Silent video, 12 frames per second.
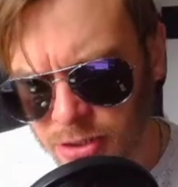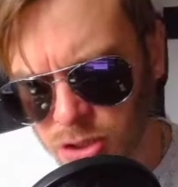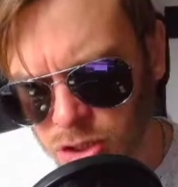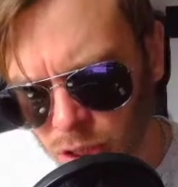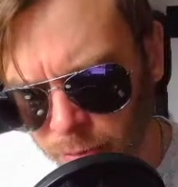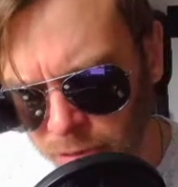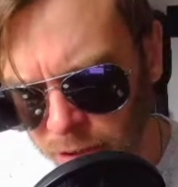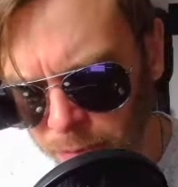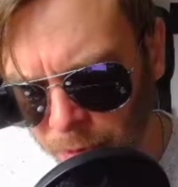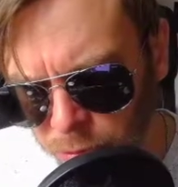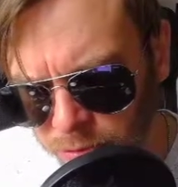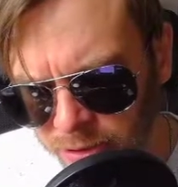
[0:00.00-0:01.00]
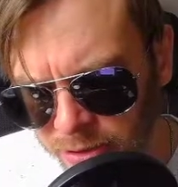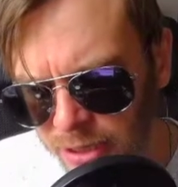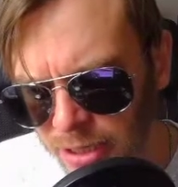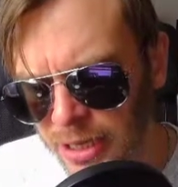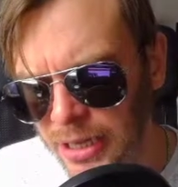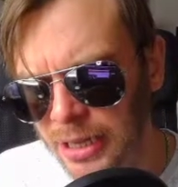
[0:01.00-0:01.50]
Just come out your building
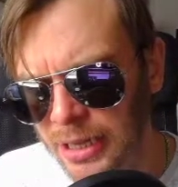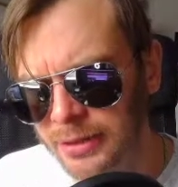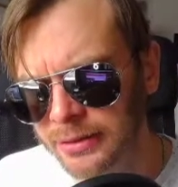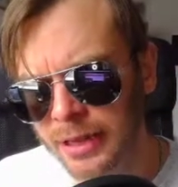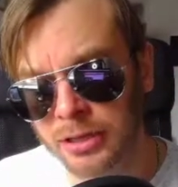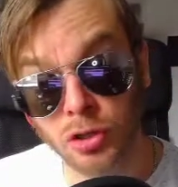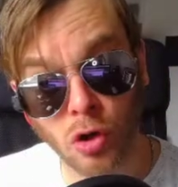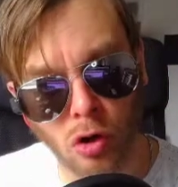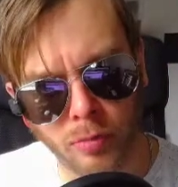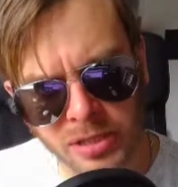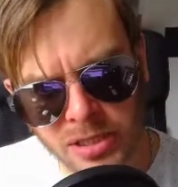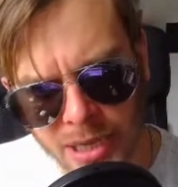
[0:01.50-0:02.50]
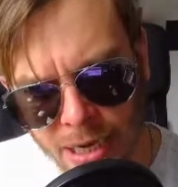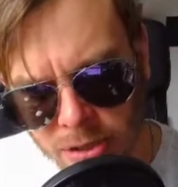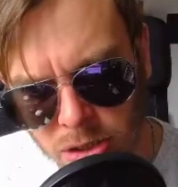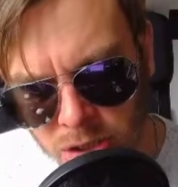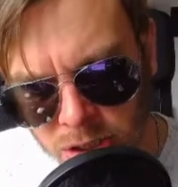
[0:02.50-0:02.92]
and it's common sense.